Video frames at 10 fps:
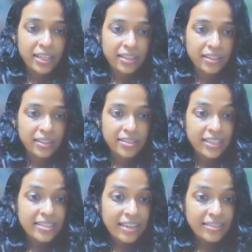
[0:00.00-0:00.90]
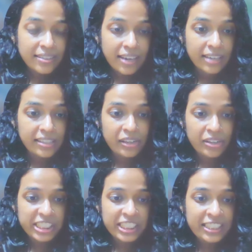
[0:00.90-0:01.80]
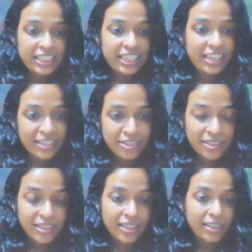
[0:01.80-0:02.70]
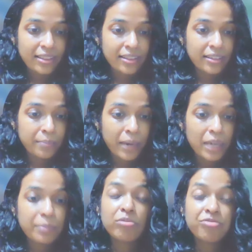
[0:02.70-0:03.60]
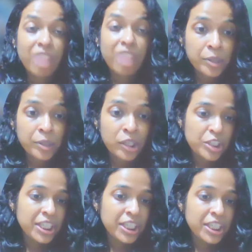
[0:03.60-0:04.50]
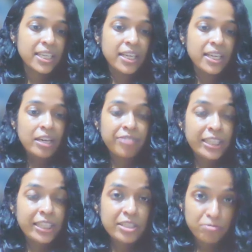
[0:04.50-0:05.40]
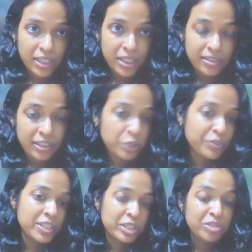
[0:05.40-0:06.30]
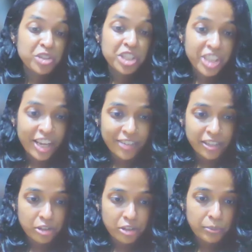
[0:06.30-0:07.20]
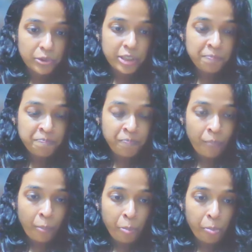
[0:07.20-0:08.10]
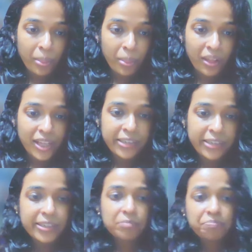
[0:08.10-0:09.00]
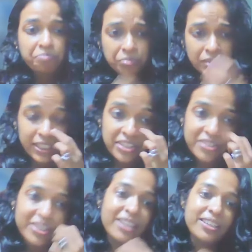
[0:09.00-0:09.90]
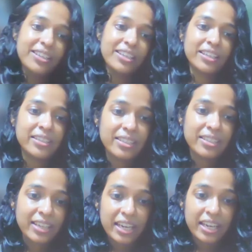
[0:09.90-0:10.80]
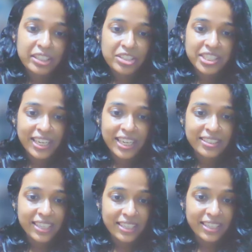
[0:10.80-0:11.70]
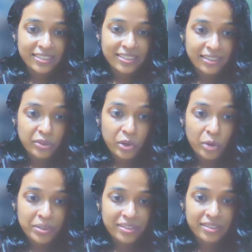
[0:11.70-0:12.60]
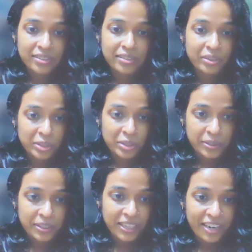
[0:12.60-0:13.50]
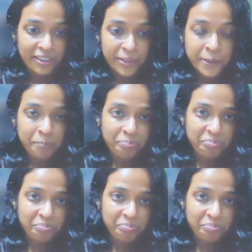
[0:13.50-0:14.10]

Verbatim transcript: Uh, he's a consultant cardiologist and a lecturer in the Department of Pharmacology at Faculty of Medicine, University of Sri Jayawardanapura. And uh, he is trained in cardiology at Guy's and Saint Thomas' Hospital in London.